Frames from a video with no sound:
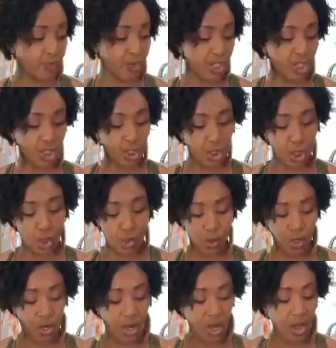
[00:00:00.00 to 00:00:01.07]
rich
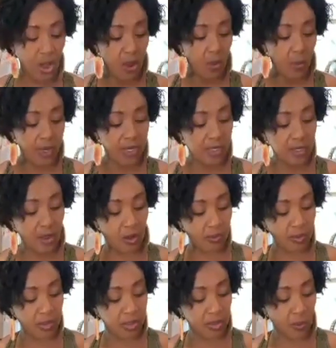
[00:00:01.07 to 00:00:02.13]
look. When
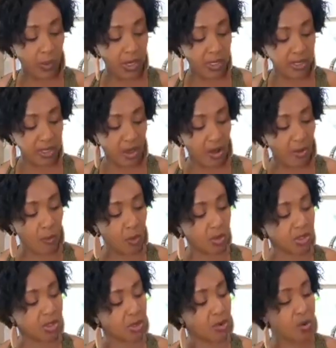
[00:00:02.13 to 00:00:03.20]
it's
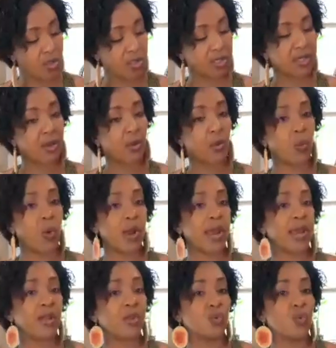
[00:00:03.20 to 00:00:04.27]
almost cooked, what
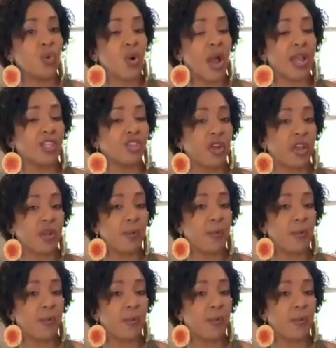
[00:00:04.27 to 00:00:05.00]
I do, I try to